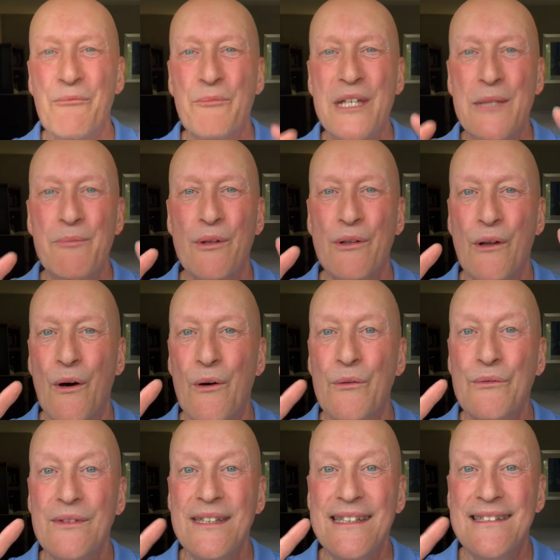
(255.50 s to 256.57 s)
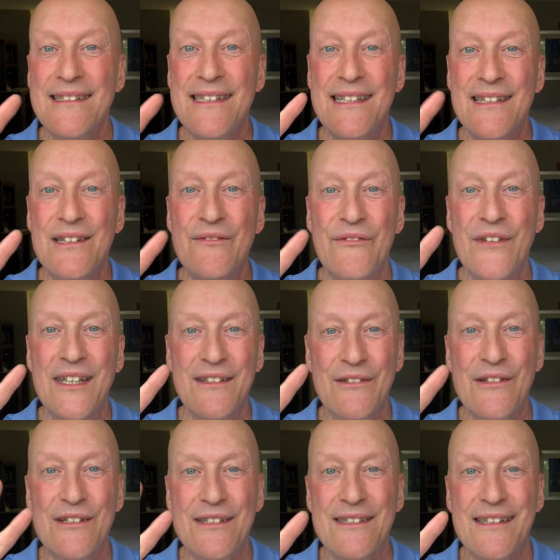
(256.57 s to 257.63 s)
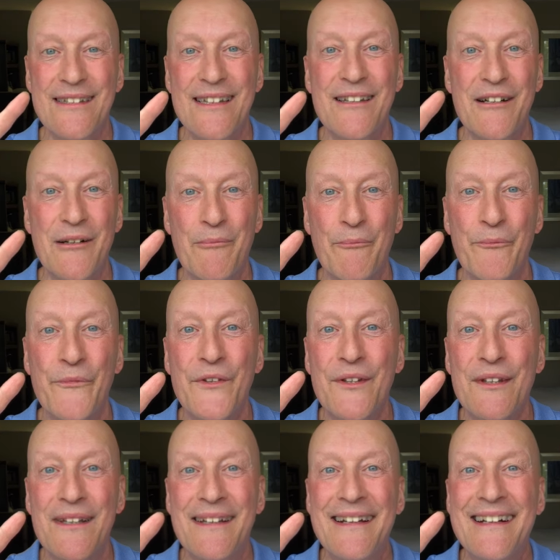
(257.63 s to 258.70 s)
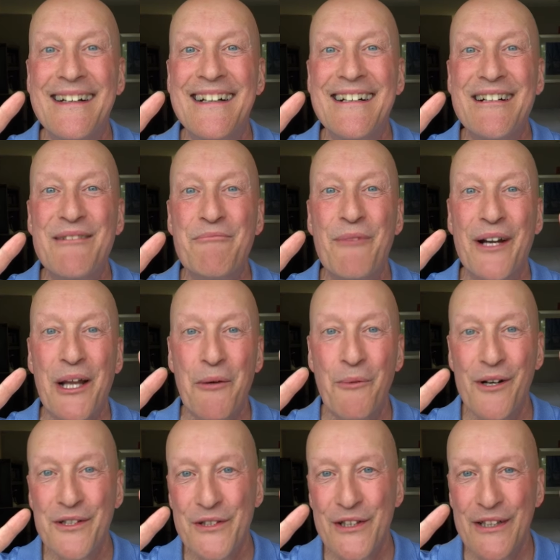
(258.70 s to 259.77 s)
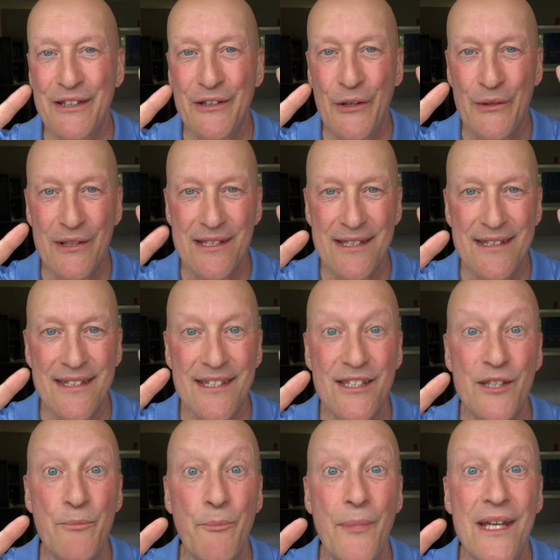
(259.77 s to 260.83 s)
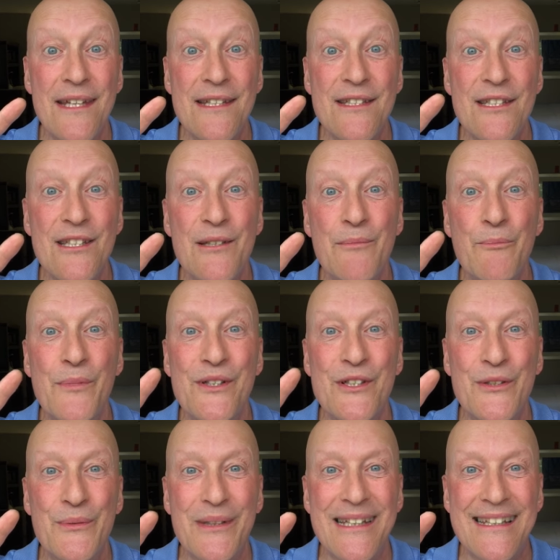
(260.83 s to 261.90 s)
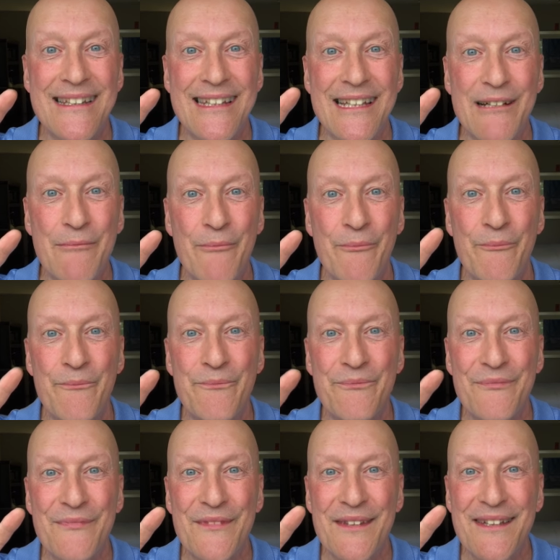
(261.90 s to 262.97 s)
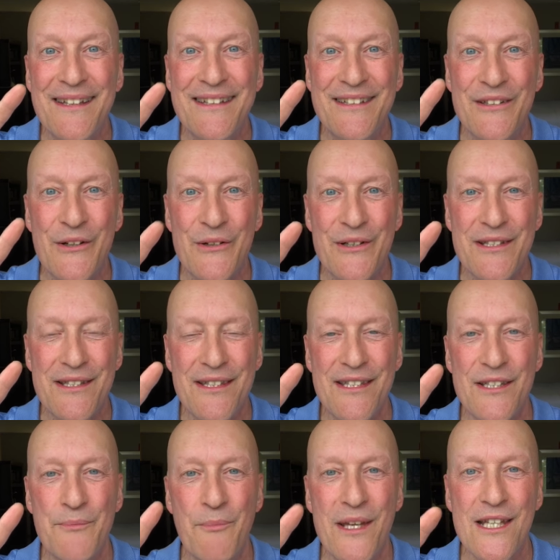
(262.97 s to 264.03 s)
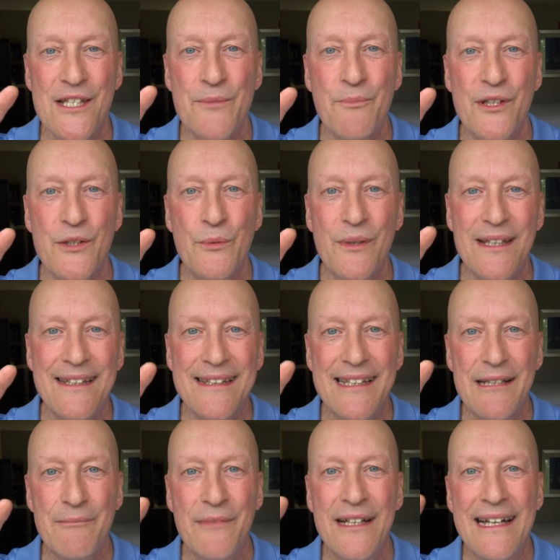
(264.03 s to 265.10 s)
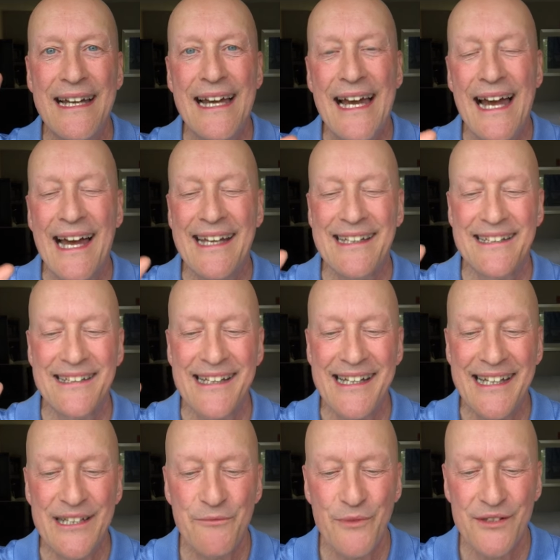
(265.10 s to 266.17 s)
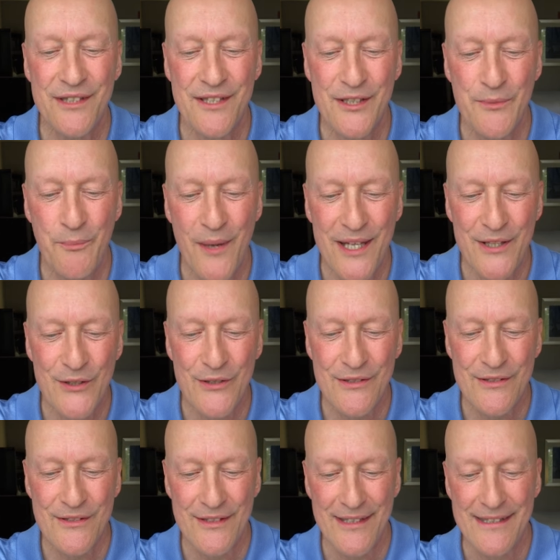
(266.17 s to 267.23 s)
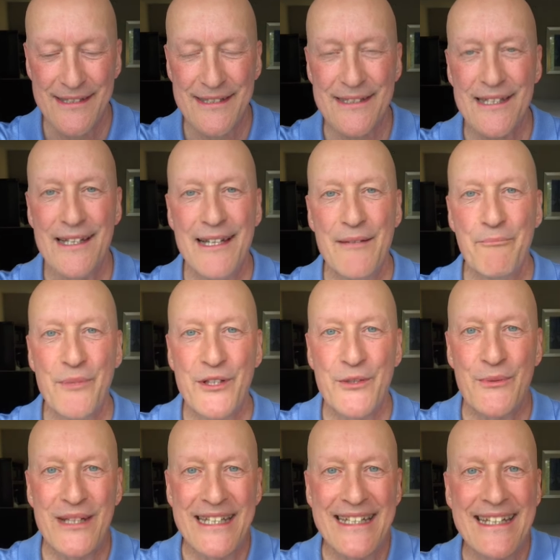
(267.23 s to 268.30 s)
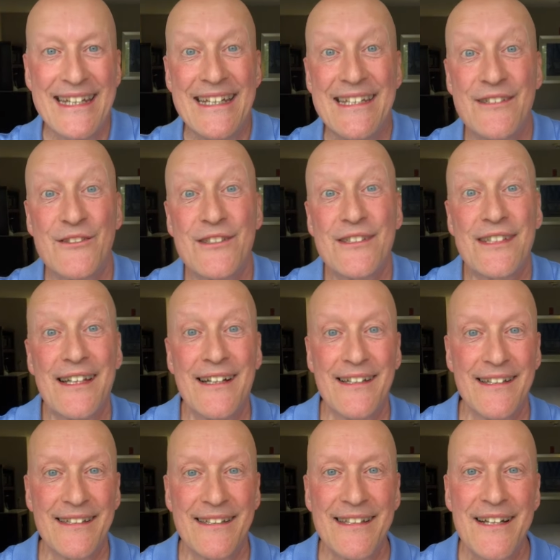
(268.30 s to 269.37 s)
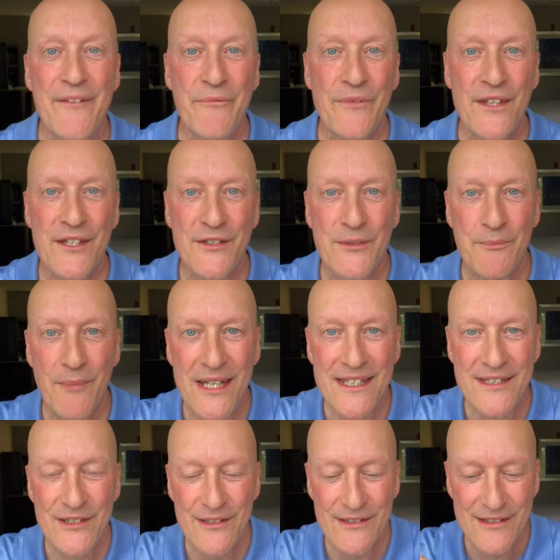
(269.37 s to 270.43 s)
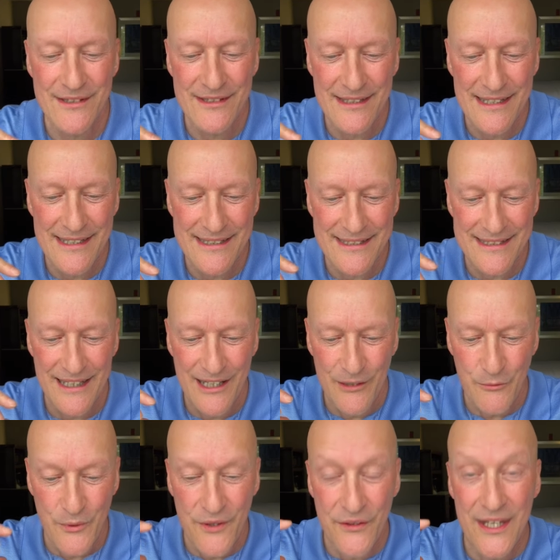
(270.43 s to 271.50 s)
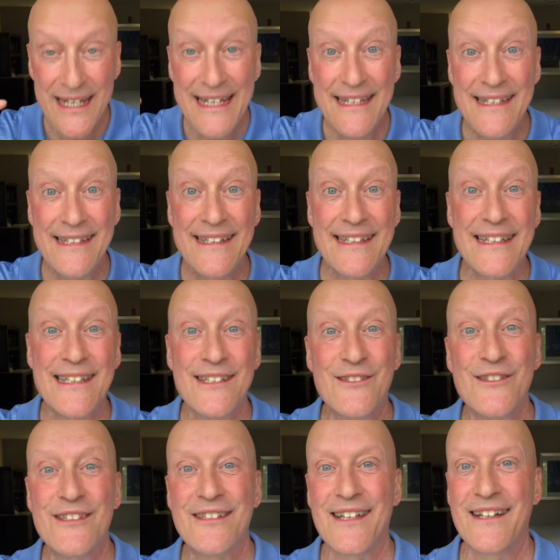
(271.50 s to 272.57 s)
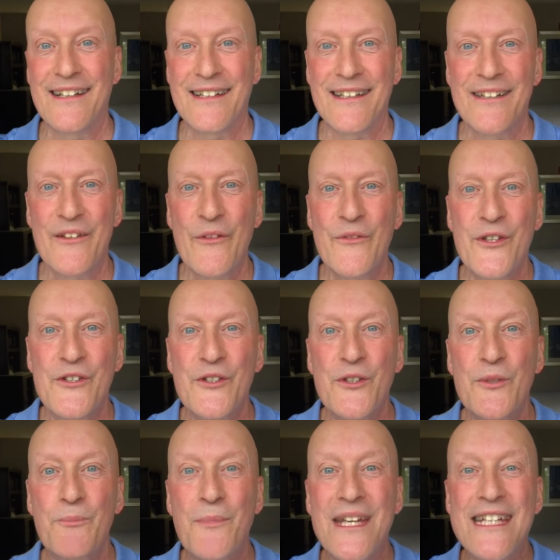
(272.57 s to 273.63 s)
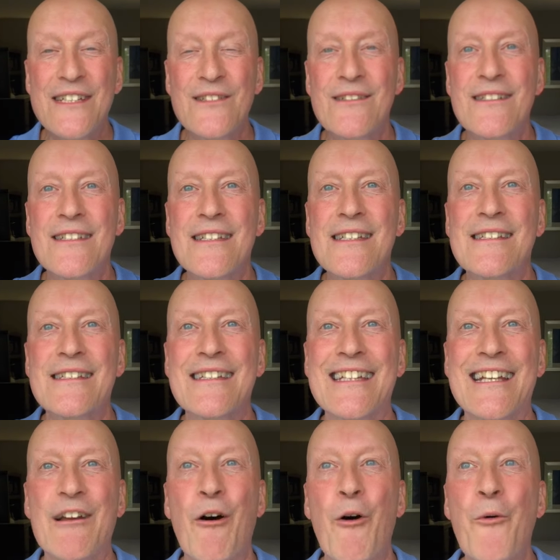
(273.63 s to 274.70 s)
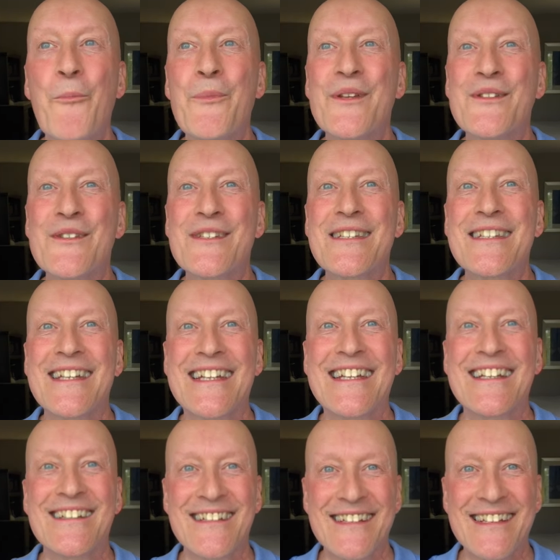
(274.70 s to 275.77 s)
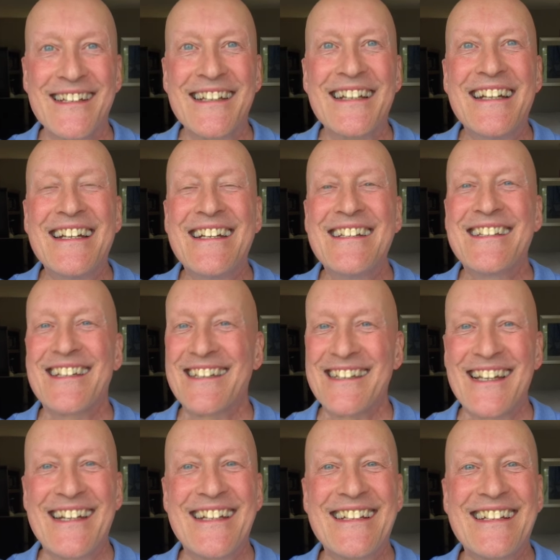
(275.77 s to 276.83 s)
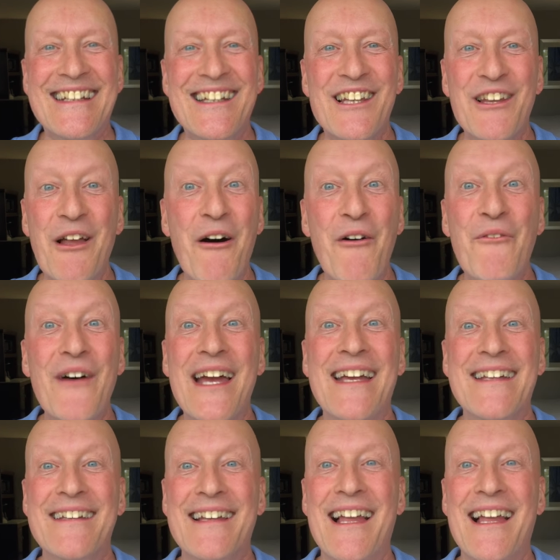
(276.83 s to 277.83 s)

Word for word: people only see the fingers and thumbs, but I want you to notice the space between them. Notice the space between them and align with the spaciousness between each cell, the spaciousness within each cell, the spaciousness that opens to healing, to light, love, and